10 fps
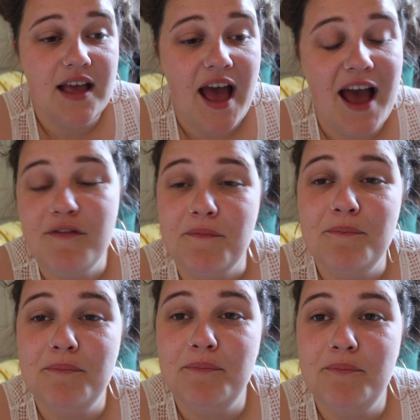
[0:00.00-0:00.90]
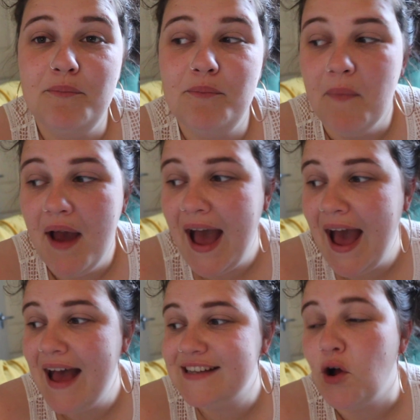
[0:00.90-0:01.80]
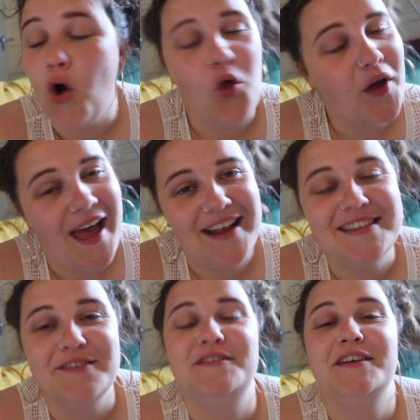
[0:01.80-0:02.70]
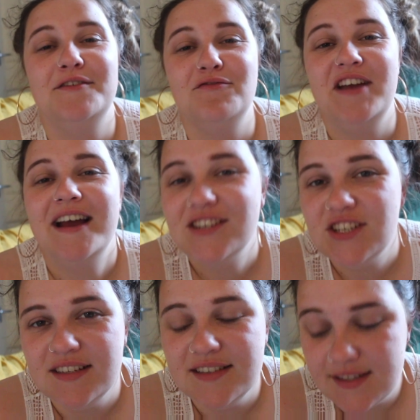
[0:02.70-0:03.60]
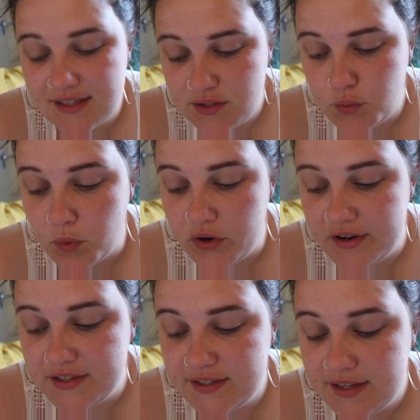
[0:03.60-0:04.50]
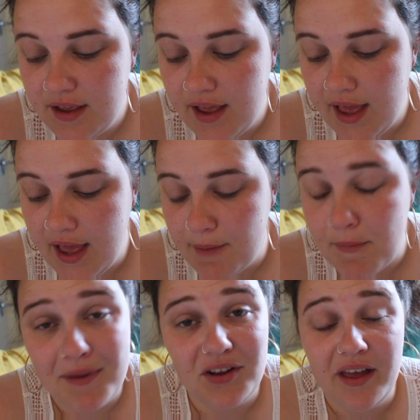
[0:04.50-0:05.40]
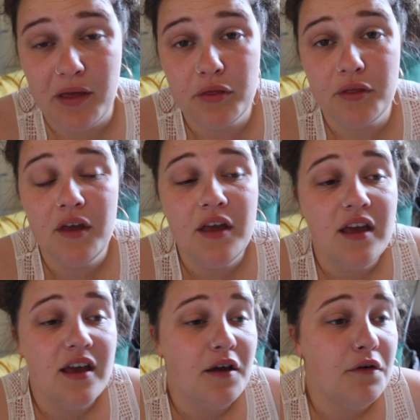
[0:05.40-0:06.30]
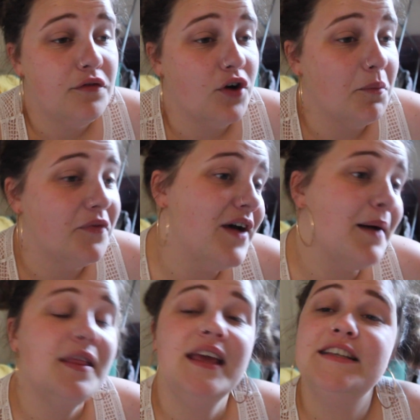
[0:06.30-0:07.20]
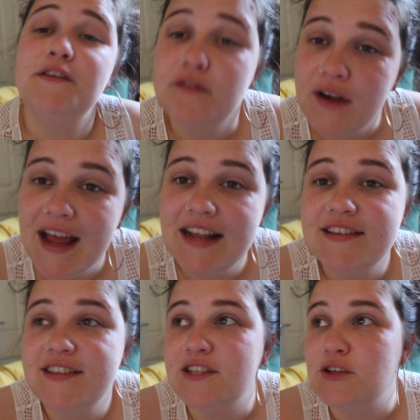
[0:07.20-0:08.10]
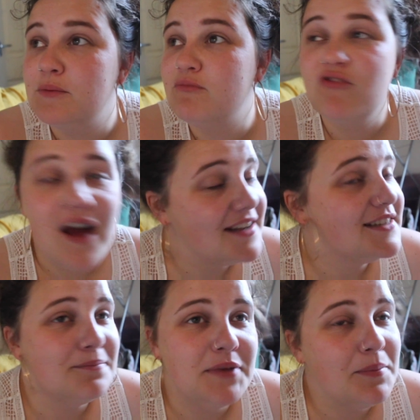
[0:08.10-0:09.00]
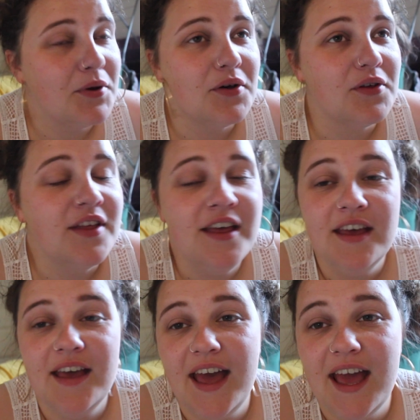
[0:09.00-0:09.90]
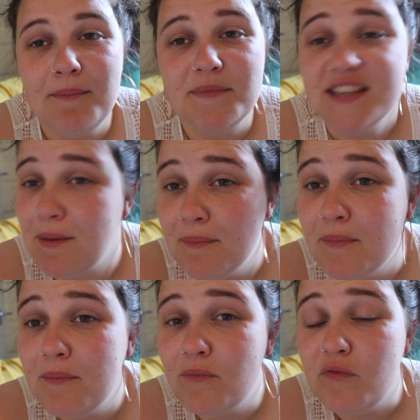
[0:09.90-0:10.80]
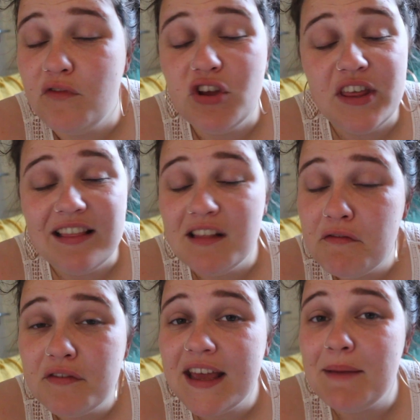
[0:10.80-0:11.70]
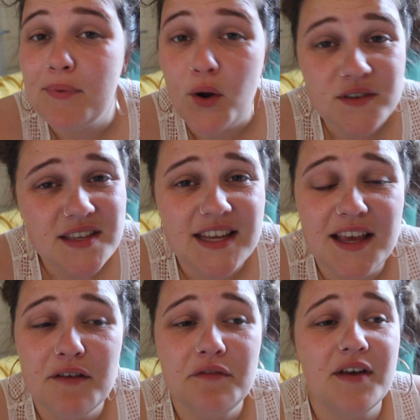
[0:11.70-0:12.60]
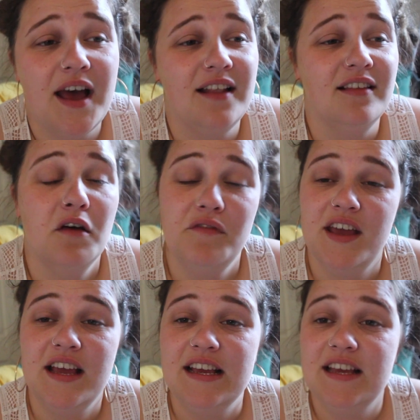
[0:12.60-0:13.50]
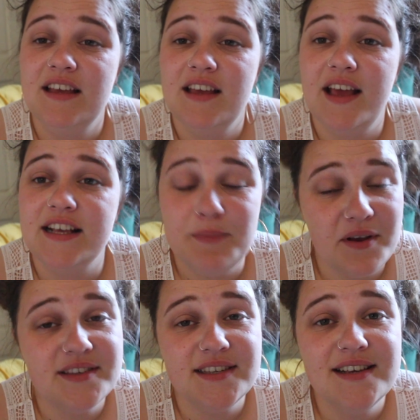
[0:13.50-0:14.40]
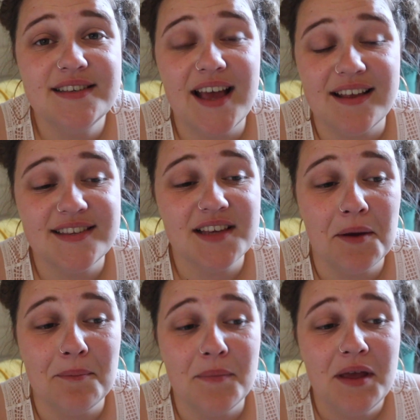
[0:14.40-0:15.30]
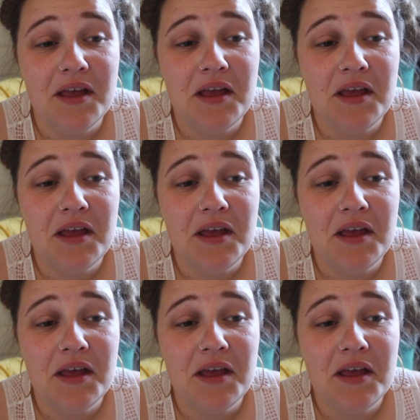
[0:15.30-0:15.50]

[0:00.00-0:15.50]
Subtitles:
I've had all kinds of different reactions towards mental health, from family to friends to random people, some really lovely and positive and loving experiences, and some